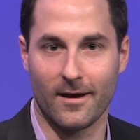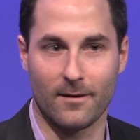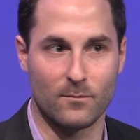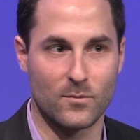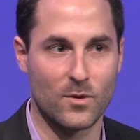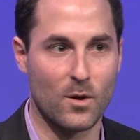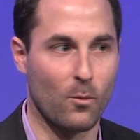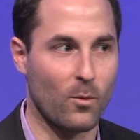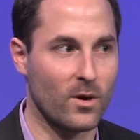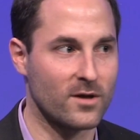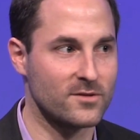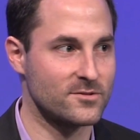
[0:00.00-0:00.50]

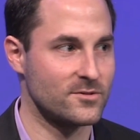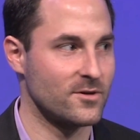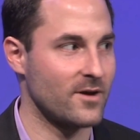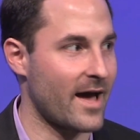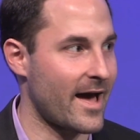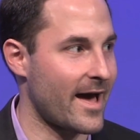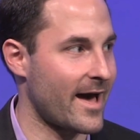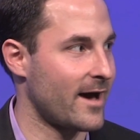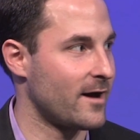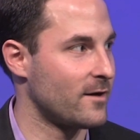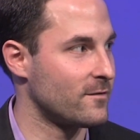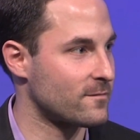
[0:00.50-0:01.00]
Once you
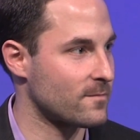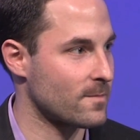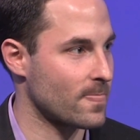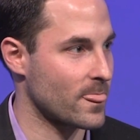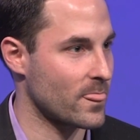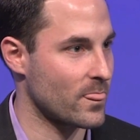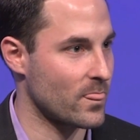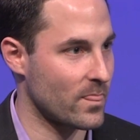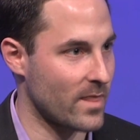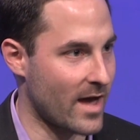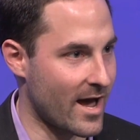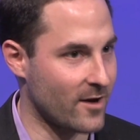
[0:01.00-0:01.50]
have
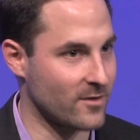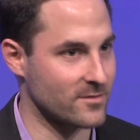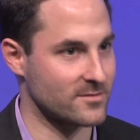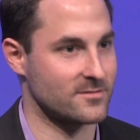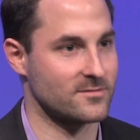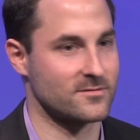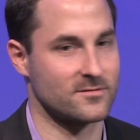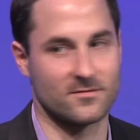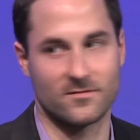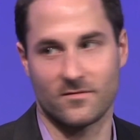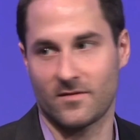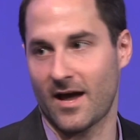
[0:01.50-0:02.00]

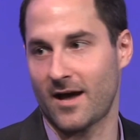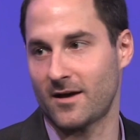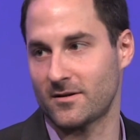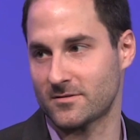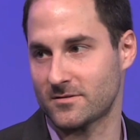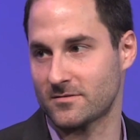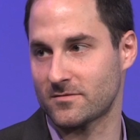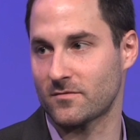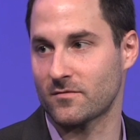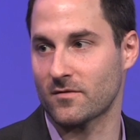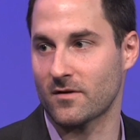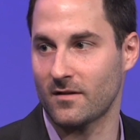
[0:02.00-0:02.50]
thousands and
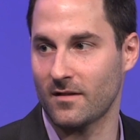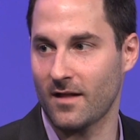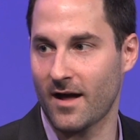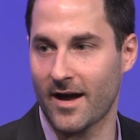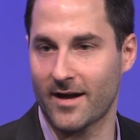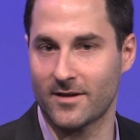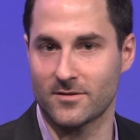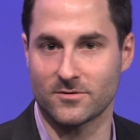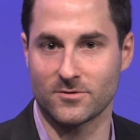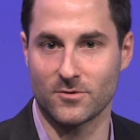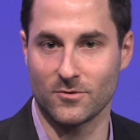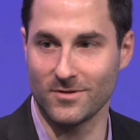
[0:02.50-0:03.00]
thousands of
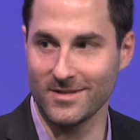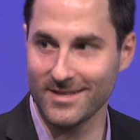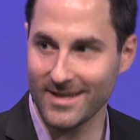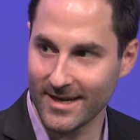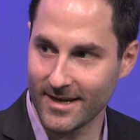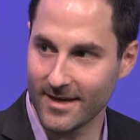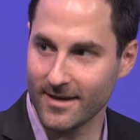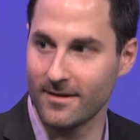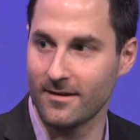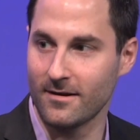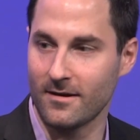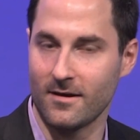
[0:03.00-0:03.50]
clients, you
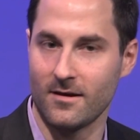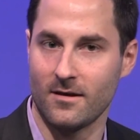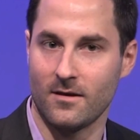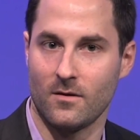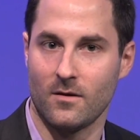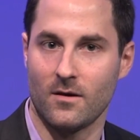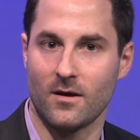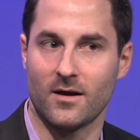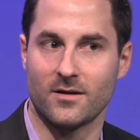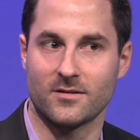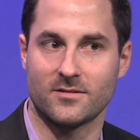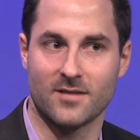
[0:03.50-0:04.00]
need
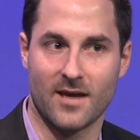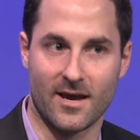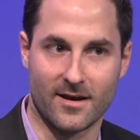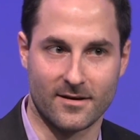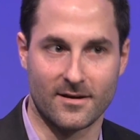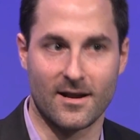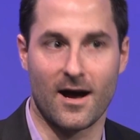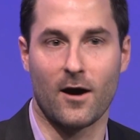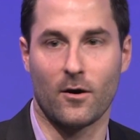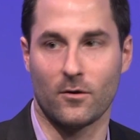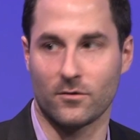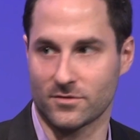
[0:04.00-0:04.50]
a
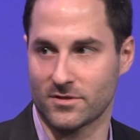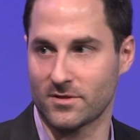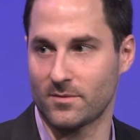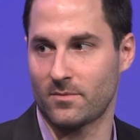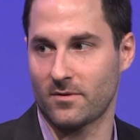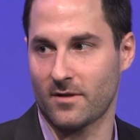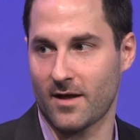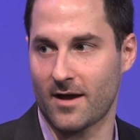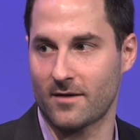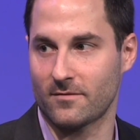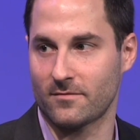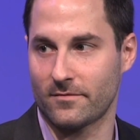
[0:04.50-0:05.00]
technology
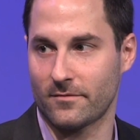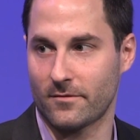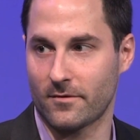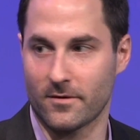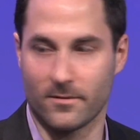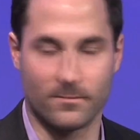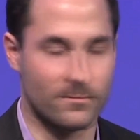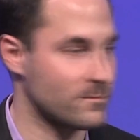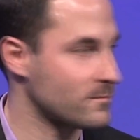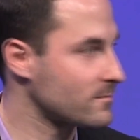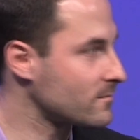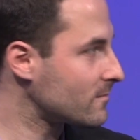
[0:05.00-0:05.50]

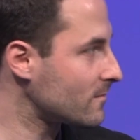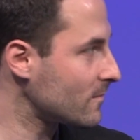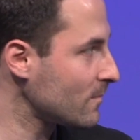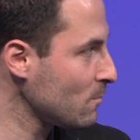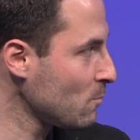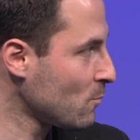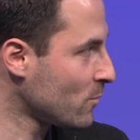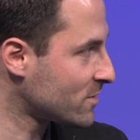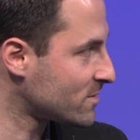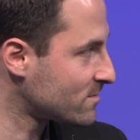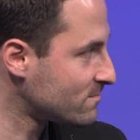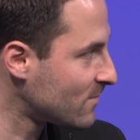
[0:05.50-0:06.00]
platform,
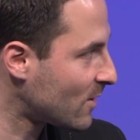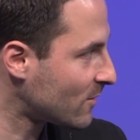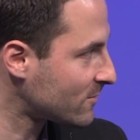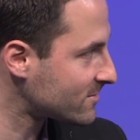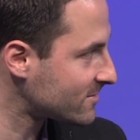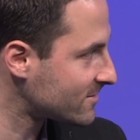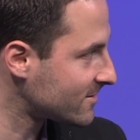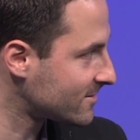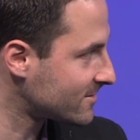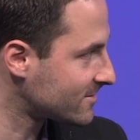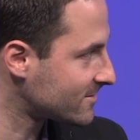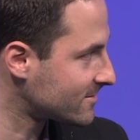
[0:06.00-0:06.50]
which most
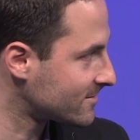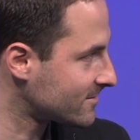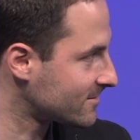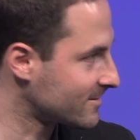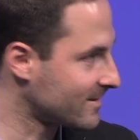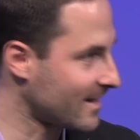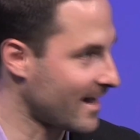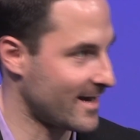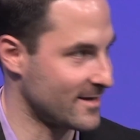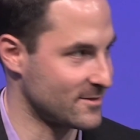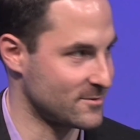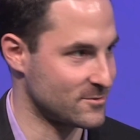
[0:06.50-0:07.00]
of these
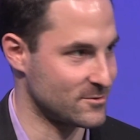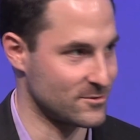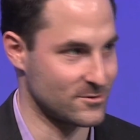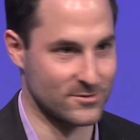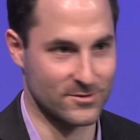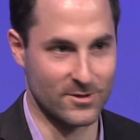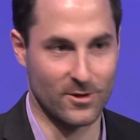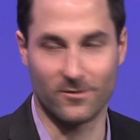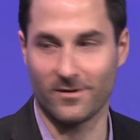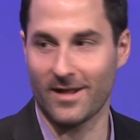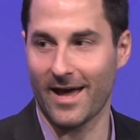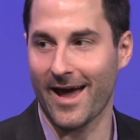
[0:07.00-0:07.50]
guys
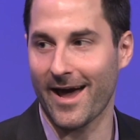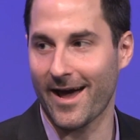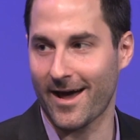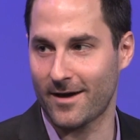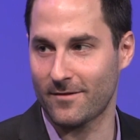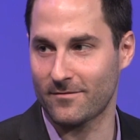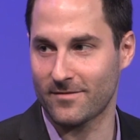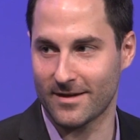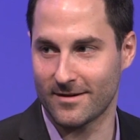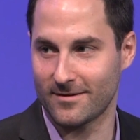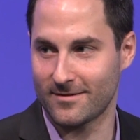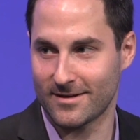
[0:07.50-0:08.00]
just don't
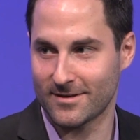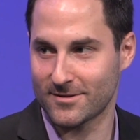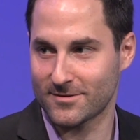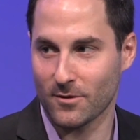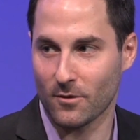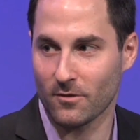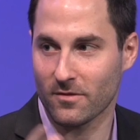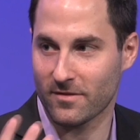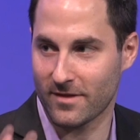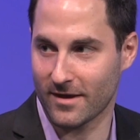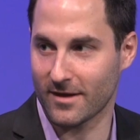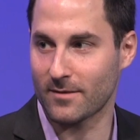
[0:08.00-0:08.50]
have. They just
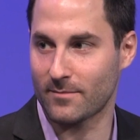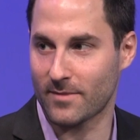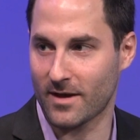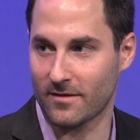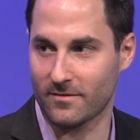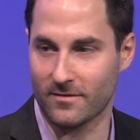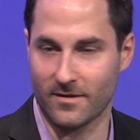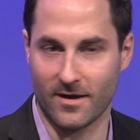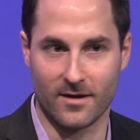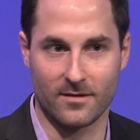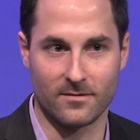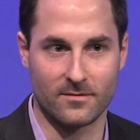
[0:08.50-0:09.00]
don't think
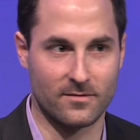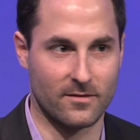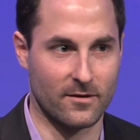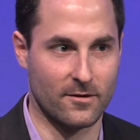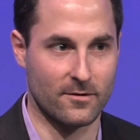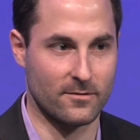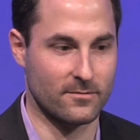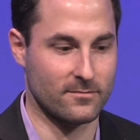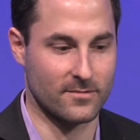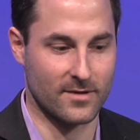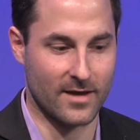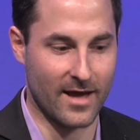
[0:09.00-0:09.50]
about that.
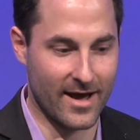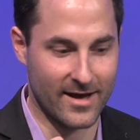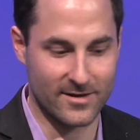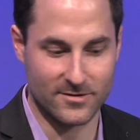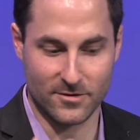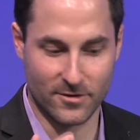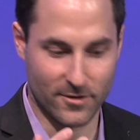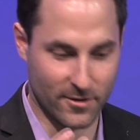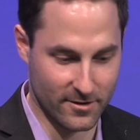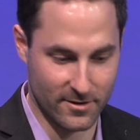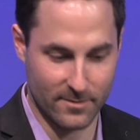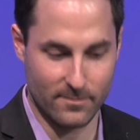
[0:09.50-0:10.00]
Their guys
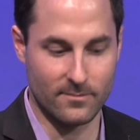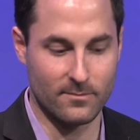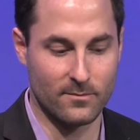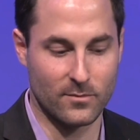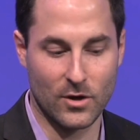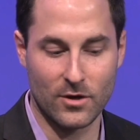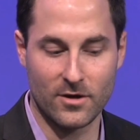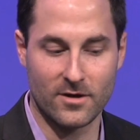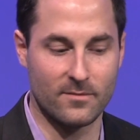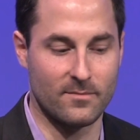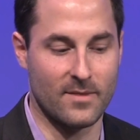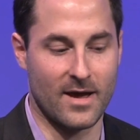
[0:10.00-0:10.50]
are good
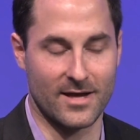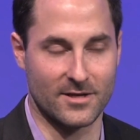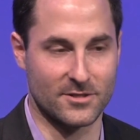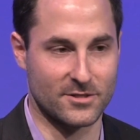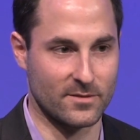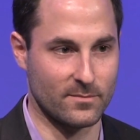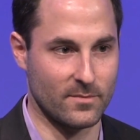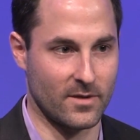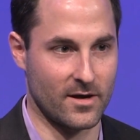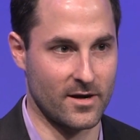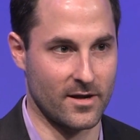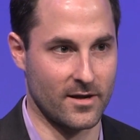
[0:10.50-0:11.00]
at
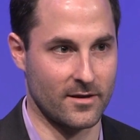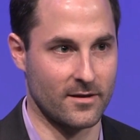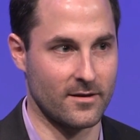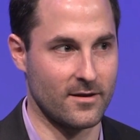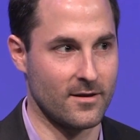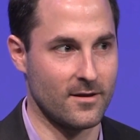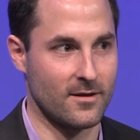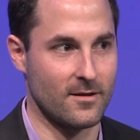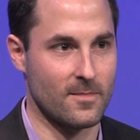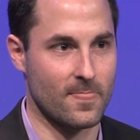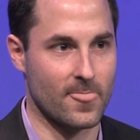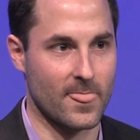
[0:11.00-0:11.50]
managing money.
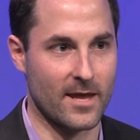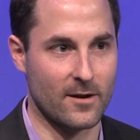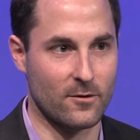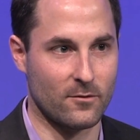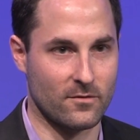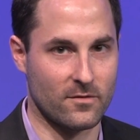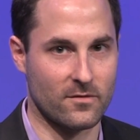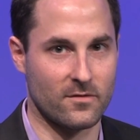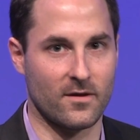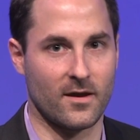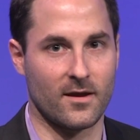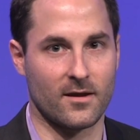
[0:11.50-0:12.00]
They
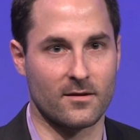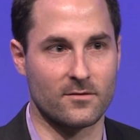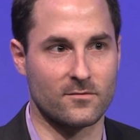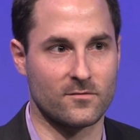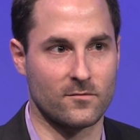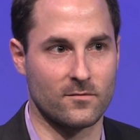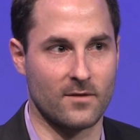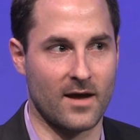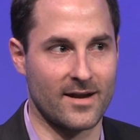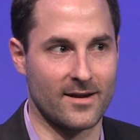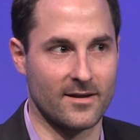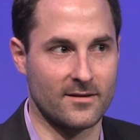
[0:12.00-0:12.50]
don't think,
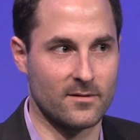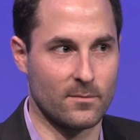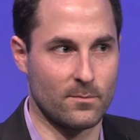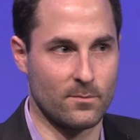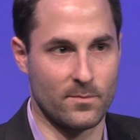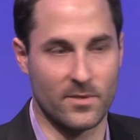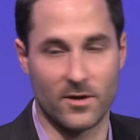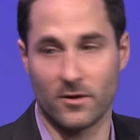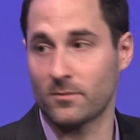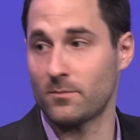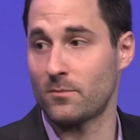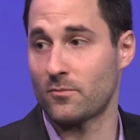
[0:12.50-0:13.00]
I need to
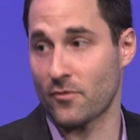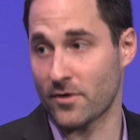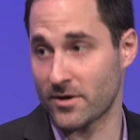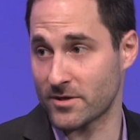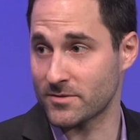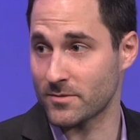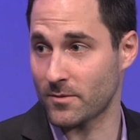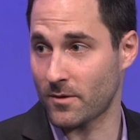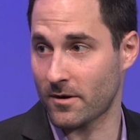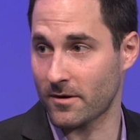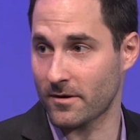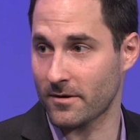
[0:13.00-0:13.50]
build
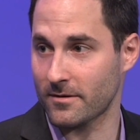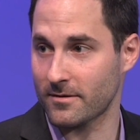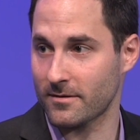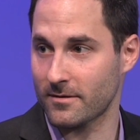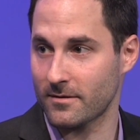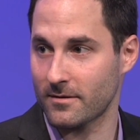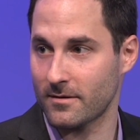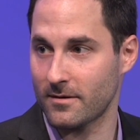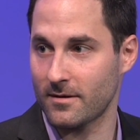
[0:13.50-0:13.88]
Bridgewater.